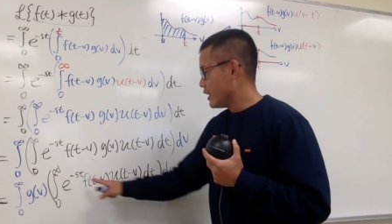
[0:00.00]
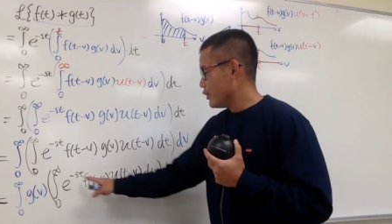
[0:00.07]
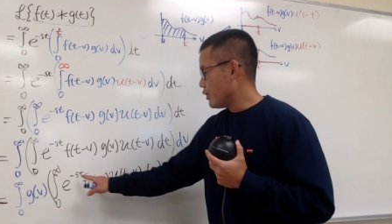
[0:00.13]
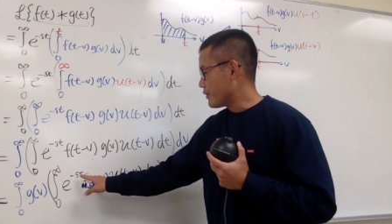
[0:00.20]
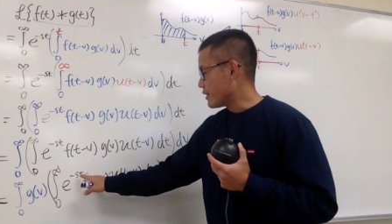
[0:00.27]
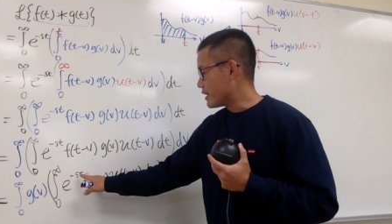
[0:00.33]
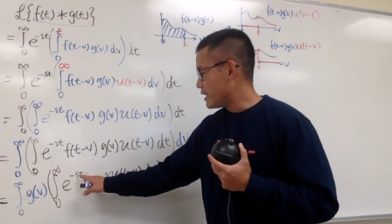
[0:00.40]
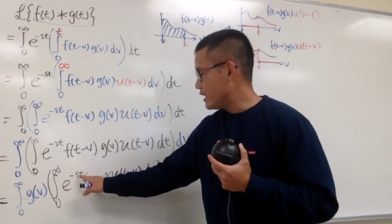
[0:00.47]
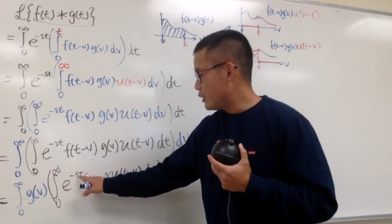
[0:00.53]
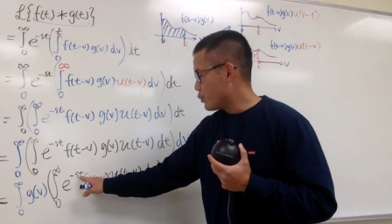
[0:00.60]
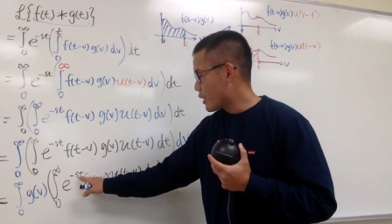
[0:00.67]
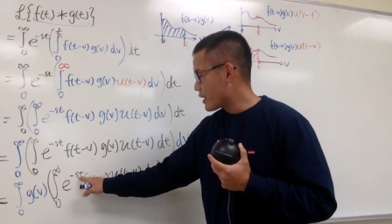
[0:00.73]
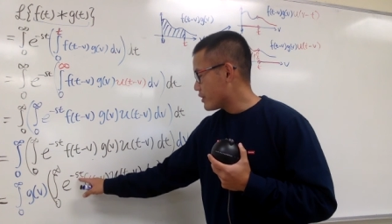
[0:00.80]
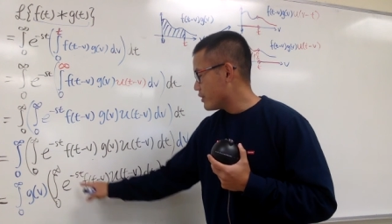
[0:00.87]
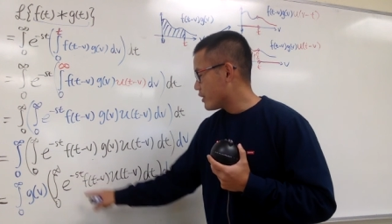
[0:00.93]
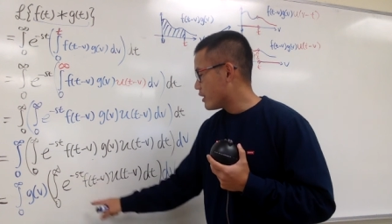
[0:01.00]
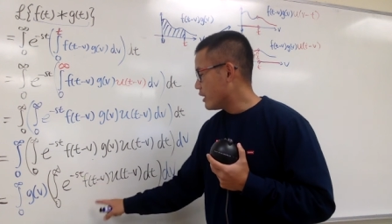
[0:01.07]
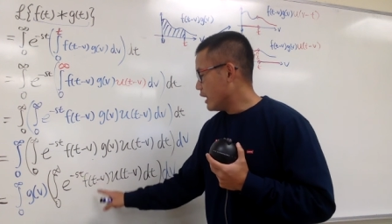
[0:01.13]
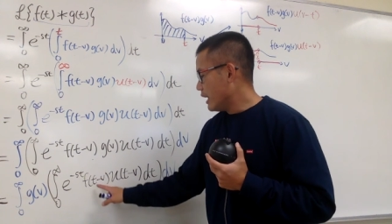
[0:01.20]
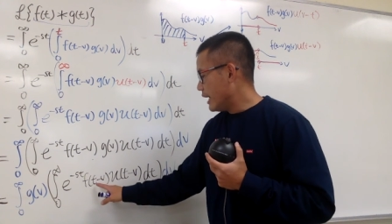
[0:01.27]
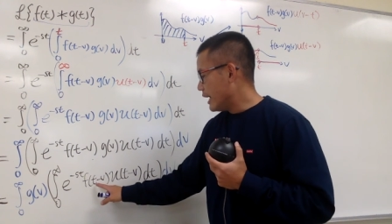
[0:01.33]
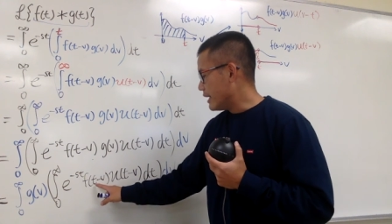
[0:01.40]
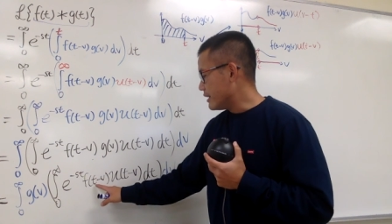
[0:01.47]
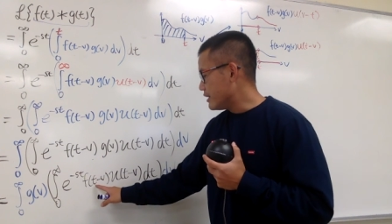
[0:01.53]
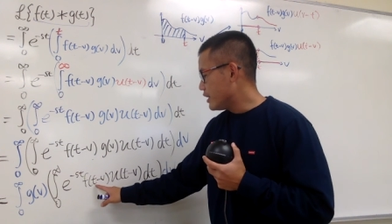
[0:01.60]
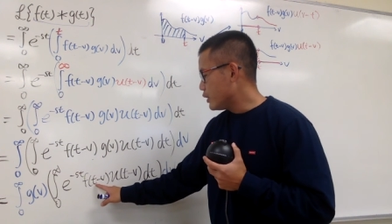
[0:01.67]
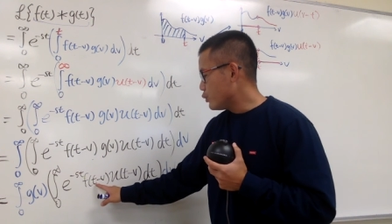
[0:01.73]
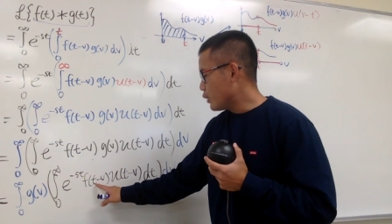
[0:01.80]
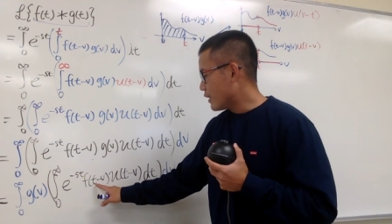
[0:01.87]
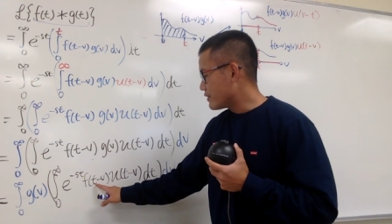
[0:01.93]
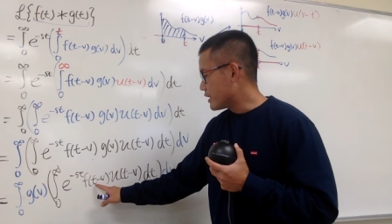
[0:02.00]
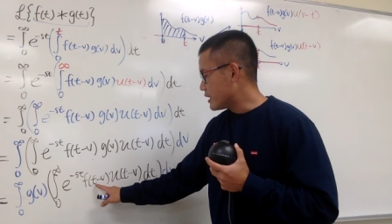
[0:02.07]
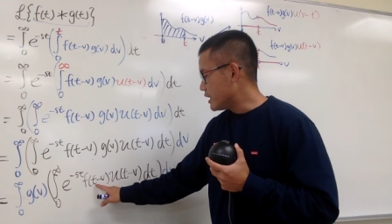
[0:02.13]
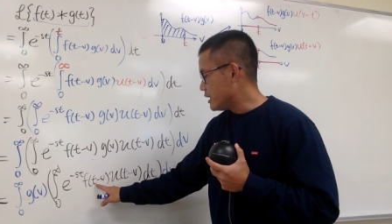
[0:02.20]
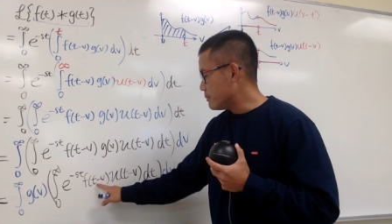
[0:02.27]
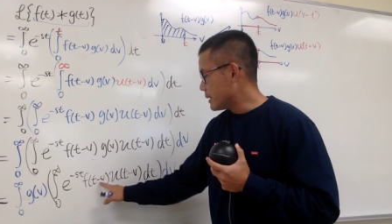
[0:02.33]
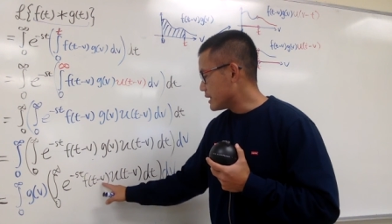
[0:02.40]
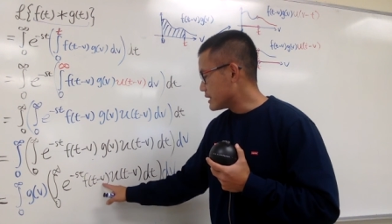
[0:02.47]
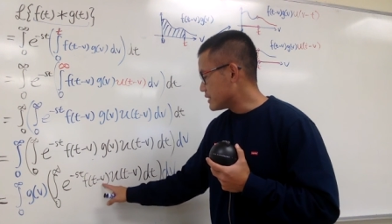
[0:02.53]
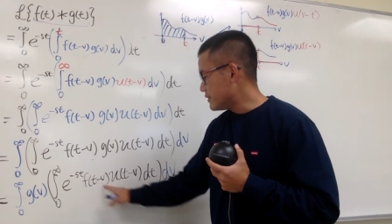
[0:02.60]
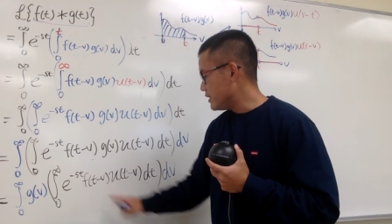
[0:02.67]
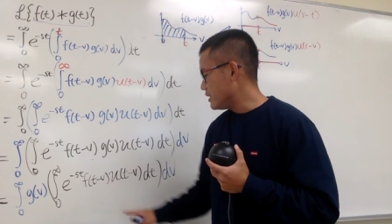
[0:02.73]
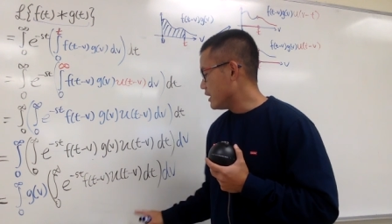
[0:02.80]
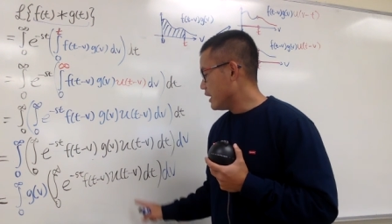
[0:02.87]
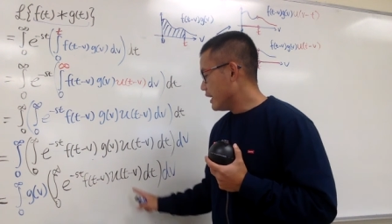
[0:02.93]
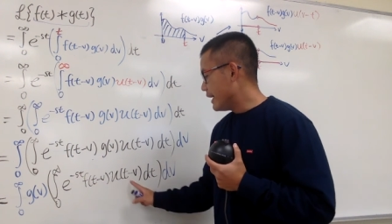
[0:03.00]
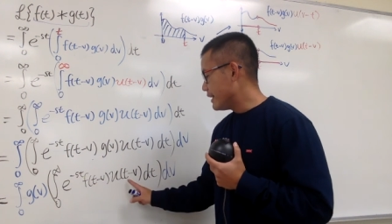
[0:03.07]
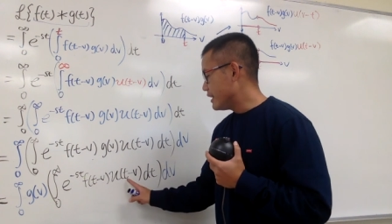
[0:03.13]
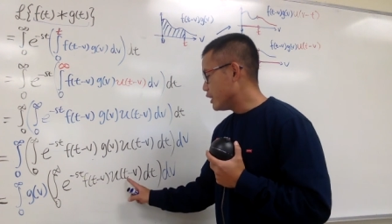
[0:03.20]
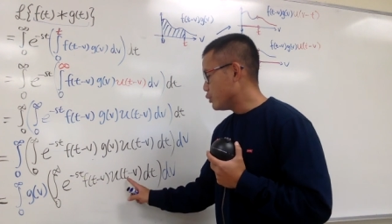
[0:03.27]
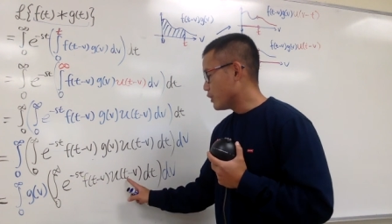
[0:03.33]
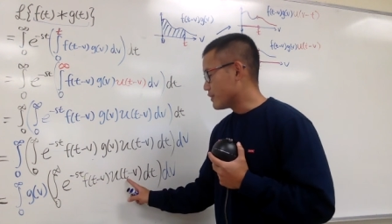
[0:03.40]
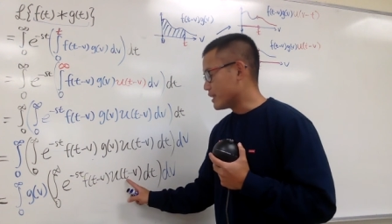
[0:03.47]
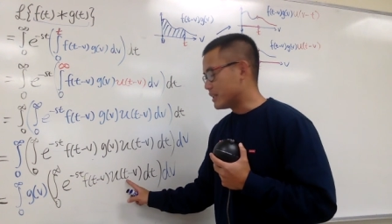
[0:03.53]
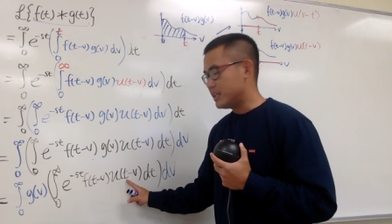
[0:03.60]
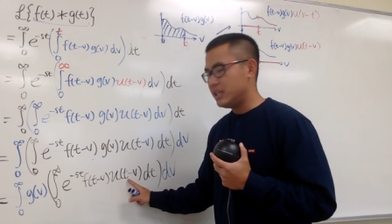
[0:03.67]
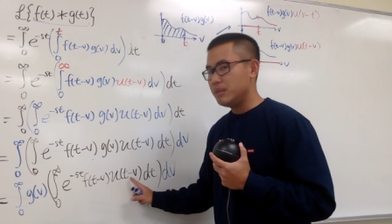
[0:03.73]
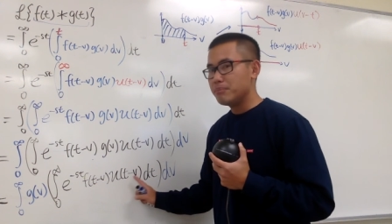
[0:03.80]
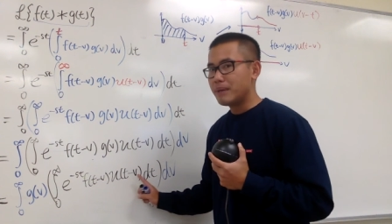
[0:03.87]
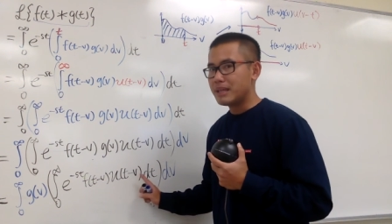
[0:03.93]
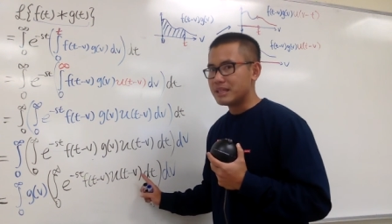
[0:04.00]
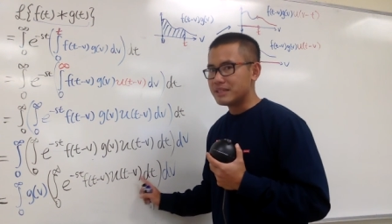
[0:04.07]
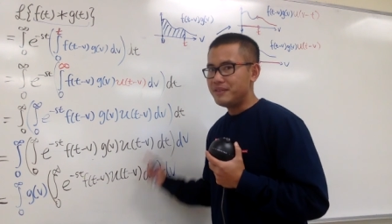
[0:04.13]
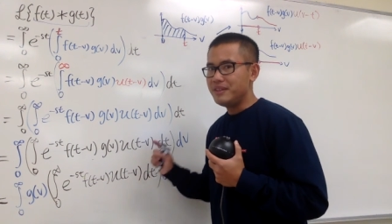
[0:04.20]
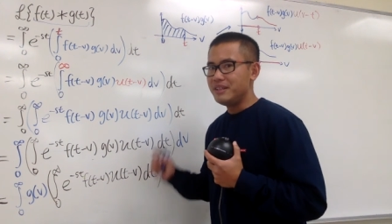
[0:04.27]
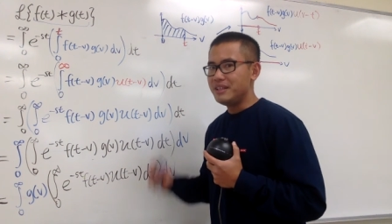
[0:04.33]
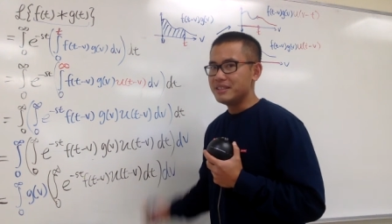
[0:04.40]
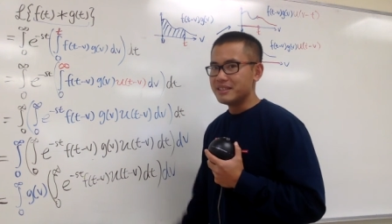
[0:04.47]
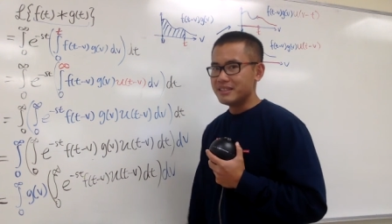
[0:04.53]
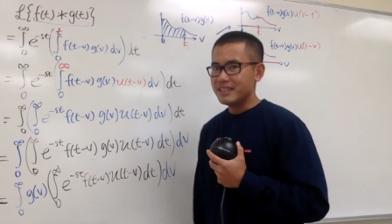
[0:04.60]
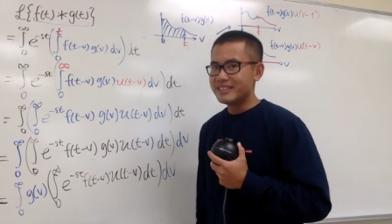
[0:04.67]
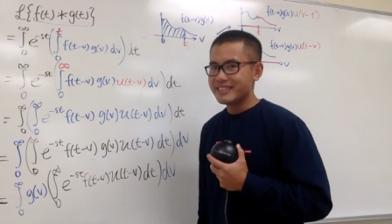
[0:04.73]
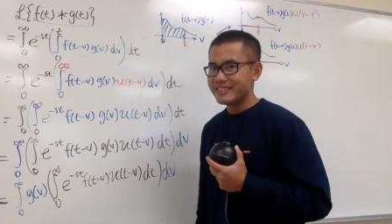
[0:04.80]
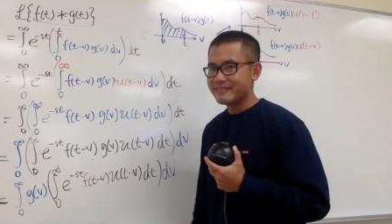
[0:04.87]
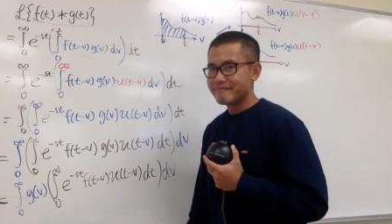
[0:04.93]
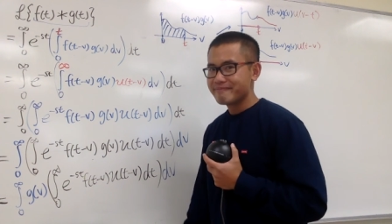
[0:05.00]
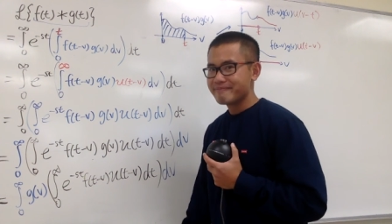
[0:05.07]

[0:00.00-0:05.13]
You have the t right here, and here you have the t minus v, and here you have the t minus v, isn't it?